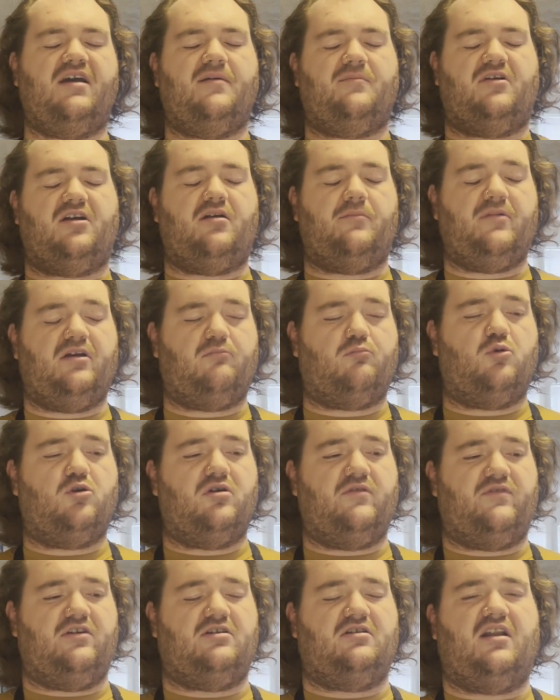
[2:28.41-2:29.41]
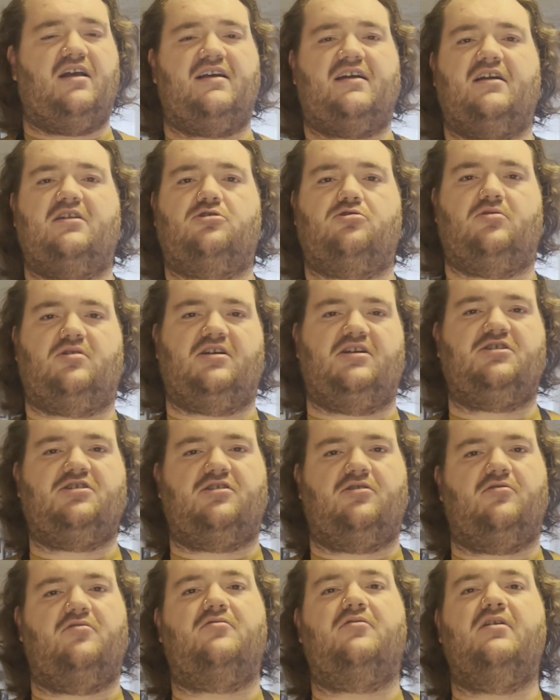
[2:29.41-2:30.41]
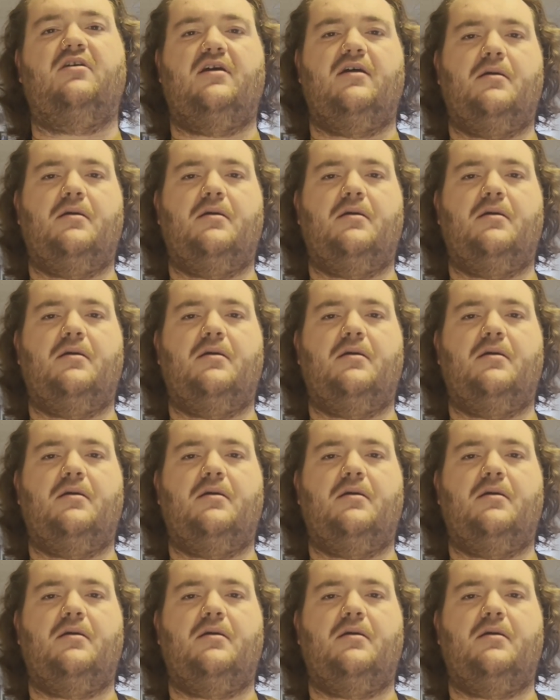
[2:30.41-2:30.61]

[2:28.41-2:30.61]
I'm gonna make more of a traditional